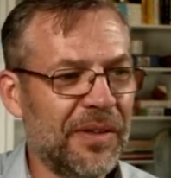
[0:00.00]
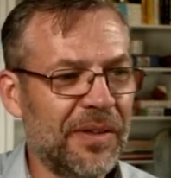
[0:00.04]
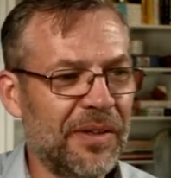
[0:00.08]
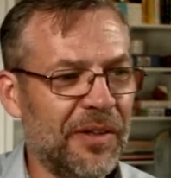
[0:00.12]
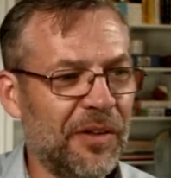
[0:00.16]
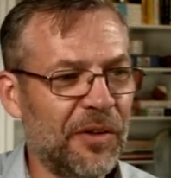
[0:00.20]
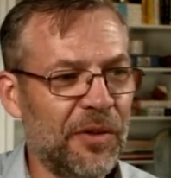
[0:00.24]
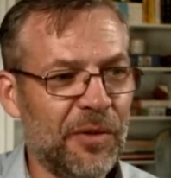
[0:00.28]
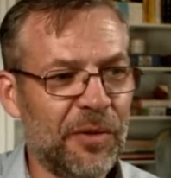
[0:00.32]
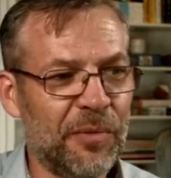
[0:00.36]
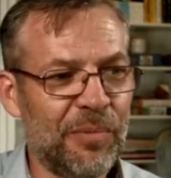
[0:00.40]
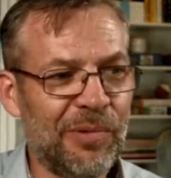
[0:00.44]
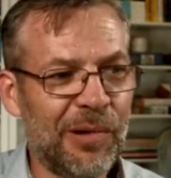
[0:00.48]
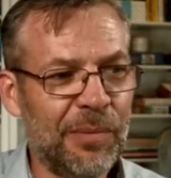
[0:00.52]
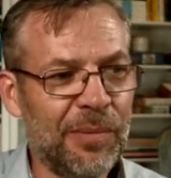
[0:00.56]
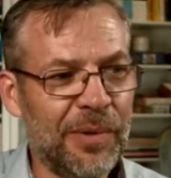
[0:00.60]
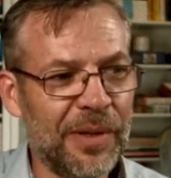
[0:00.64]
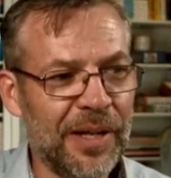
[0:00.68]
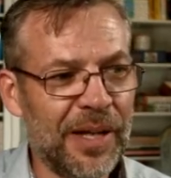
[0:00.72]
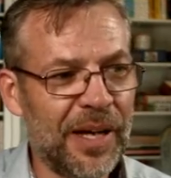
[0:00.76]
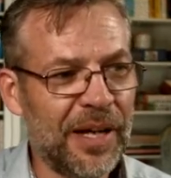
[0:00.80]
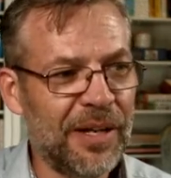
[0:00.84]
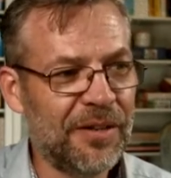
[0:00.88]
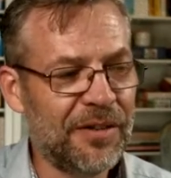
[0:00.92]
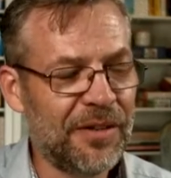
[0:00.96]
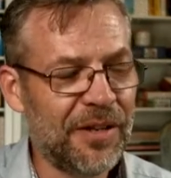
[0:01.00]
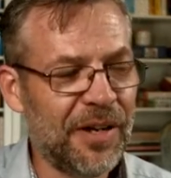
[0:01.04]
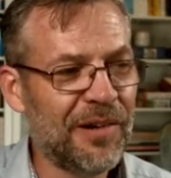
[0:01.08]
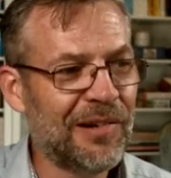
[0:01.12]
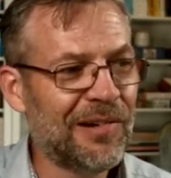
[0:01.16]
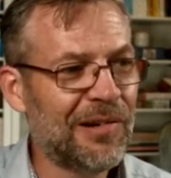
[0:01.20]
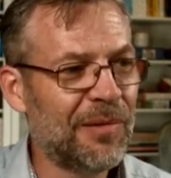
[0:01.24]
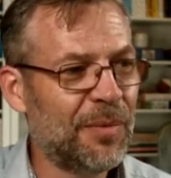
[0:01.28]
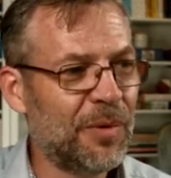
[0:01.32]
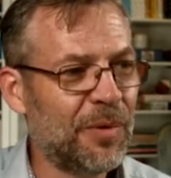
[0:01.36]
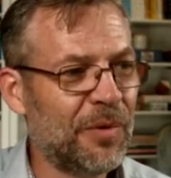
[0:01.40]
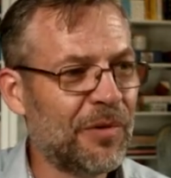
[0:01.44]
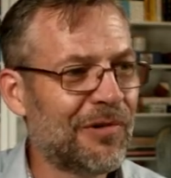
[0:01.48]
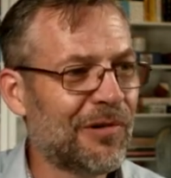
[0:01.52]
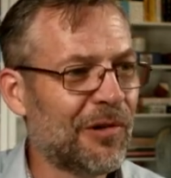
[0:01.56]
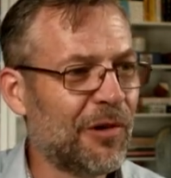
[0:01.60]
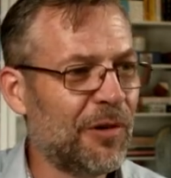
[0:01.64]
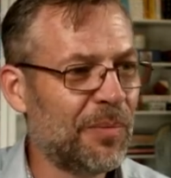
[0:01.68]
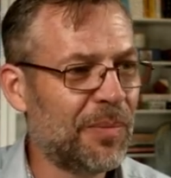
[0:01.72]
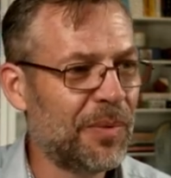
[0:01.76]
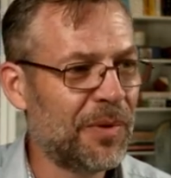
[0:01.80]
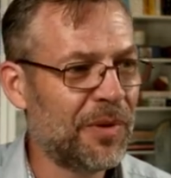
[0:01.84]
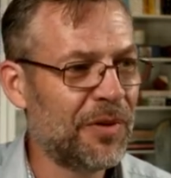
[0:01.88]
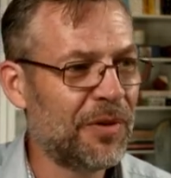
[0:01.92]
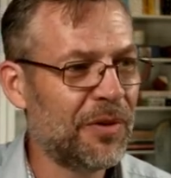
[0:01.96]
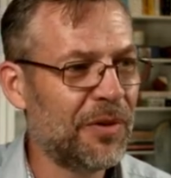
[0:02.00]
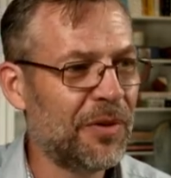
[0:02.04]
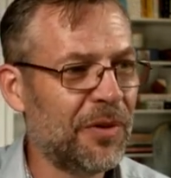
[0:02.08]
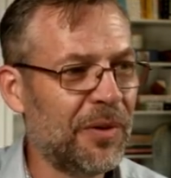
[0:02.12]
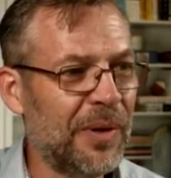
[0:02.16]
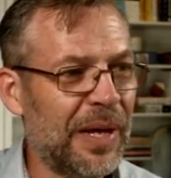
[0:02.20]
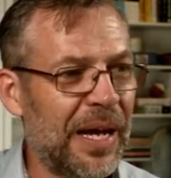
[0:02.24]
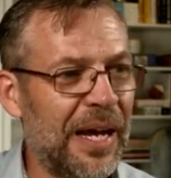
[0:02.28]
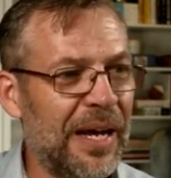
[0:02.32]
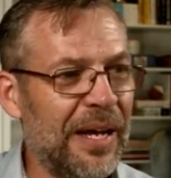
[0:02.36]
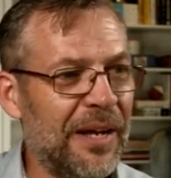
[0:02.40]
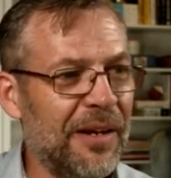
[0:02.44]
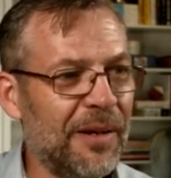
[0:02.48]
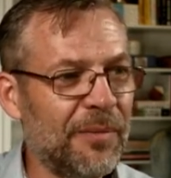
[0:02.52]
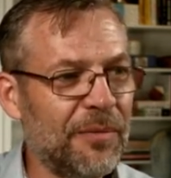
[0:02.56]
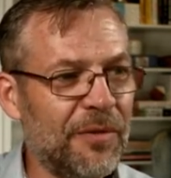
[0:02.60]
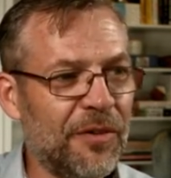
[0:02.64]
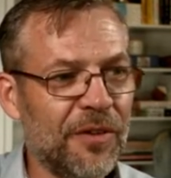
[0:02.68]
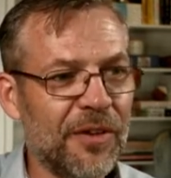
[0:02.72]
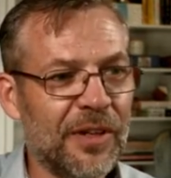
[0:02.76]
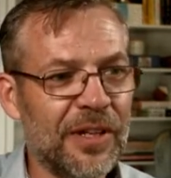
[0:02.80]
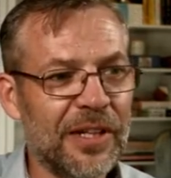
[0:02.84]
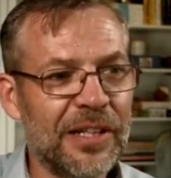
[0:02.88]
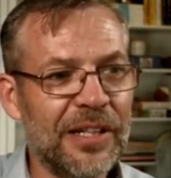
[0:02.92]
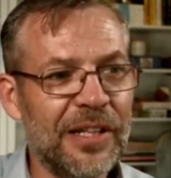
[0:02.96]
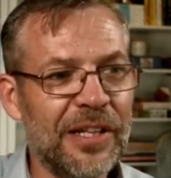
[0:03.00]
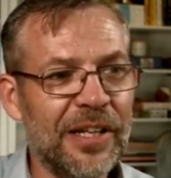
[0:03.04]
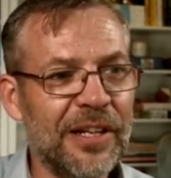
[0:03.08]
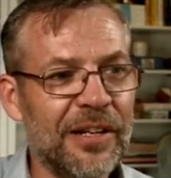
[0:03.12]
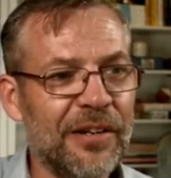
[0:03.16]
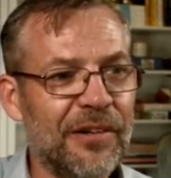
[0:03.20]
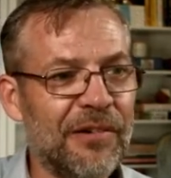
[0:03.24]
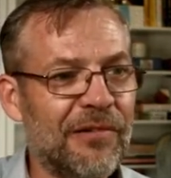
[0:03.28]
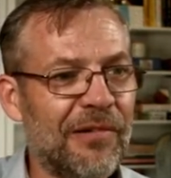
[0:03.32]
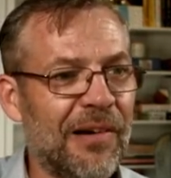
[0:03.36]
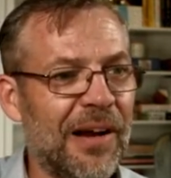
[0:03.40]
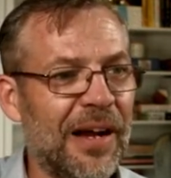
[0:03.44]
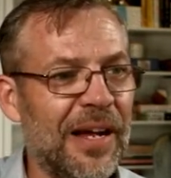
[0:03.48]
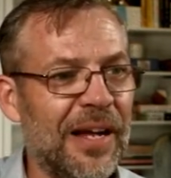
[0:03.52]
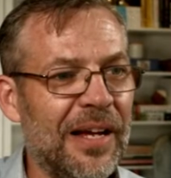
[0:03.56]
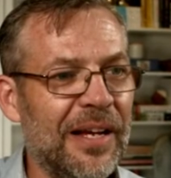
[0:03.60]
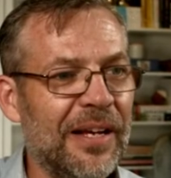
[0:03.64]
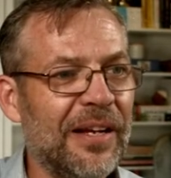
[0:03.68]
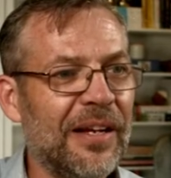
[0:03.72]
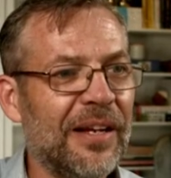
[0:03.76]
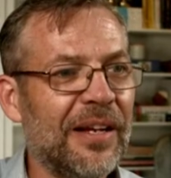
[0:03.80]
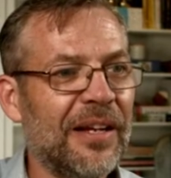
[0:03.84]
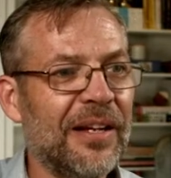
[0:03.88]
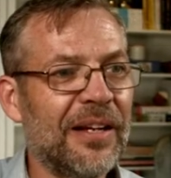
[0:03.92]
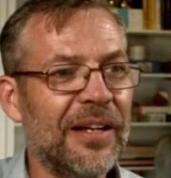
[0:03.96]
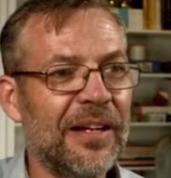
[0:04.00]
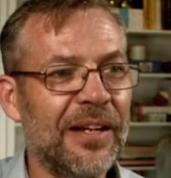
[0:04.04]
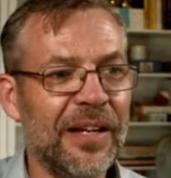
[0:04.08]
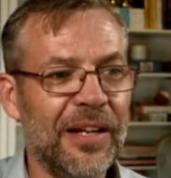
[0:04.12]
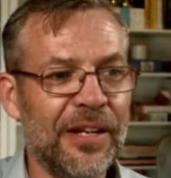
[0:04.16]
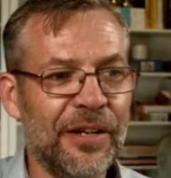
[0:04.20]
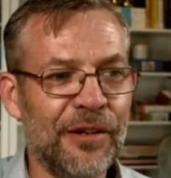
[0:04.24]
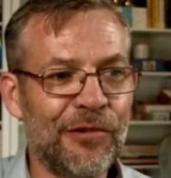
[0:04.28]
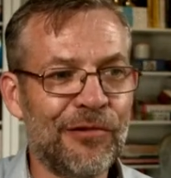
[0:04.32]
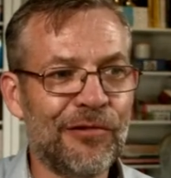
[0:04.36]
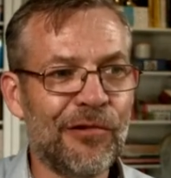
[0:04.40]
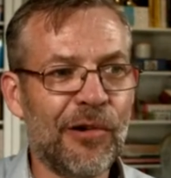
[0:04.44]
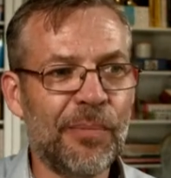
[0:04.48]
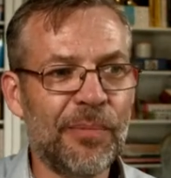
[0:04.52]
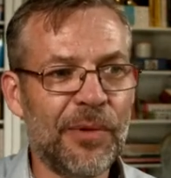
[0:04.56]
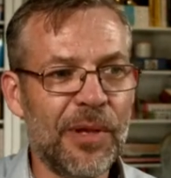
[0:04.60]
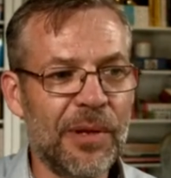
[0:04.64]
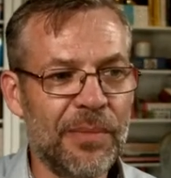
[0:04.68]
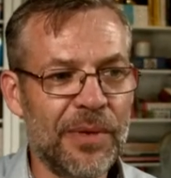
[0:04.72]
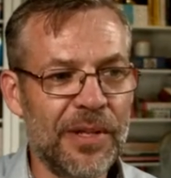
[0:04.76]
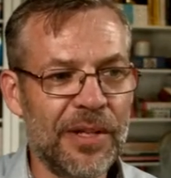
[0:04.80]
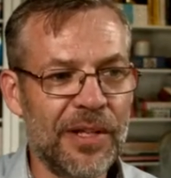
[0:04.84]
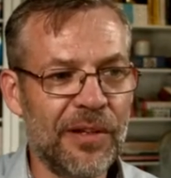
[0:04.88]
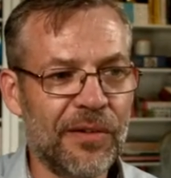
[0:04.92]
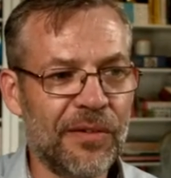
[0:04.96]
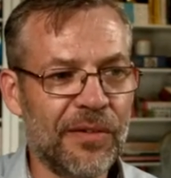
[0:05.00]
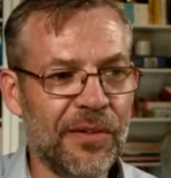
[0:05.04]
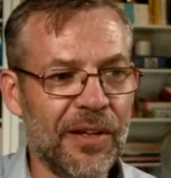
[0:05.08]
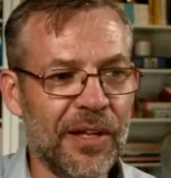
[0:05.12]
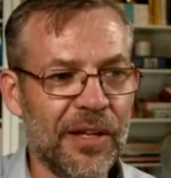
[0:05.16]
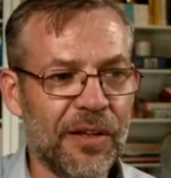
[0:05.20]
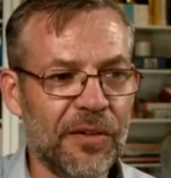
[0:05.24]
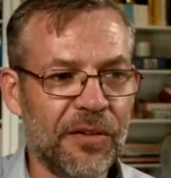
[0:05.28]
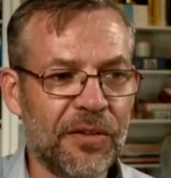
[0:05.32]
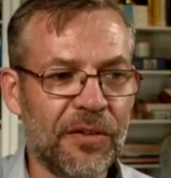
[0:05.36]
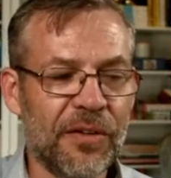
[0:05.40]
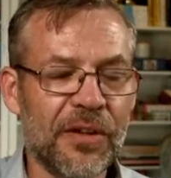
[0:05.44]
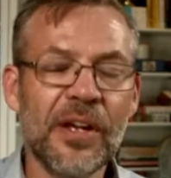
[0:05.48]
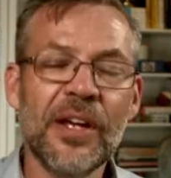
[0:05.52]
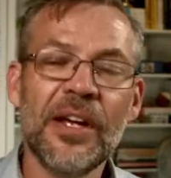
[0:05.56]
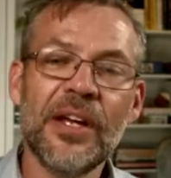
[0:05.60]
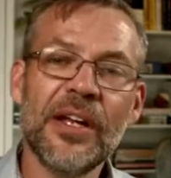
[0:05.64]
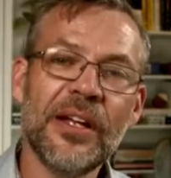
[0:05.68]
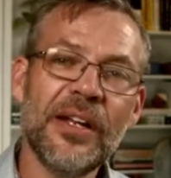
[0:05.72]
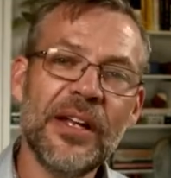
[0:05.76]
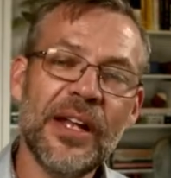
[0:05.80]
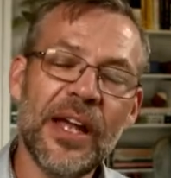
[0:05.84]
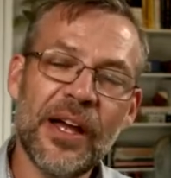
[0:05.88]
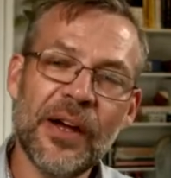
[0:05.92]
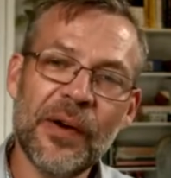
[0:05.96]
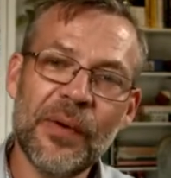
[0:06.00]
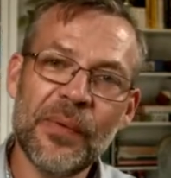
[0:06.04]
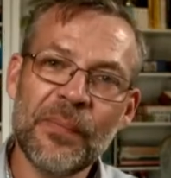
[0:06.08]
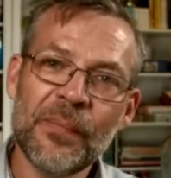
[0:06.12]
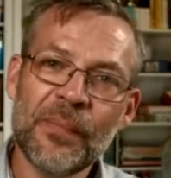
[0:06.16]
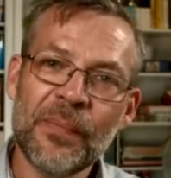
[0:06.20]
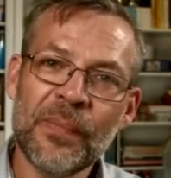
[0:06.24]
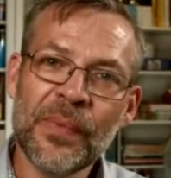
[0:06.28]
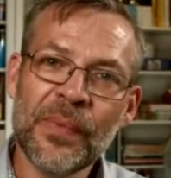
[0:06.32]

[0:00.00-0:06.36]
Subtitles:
This is probably a terrible group to add. I'm just going to click and drag and drop them in this list. Now,